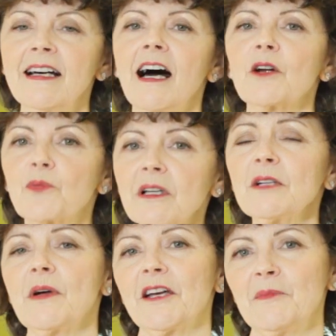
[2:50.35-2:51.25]
I really
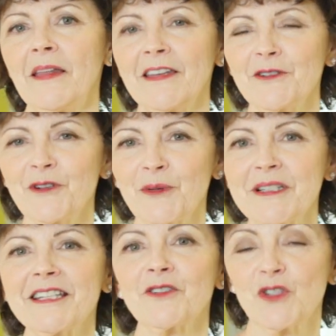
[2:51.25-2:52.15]
recommend that you go and
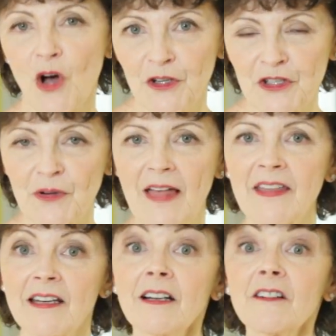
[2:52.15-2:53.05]
see your doctor and then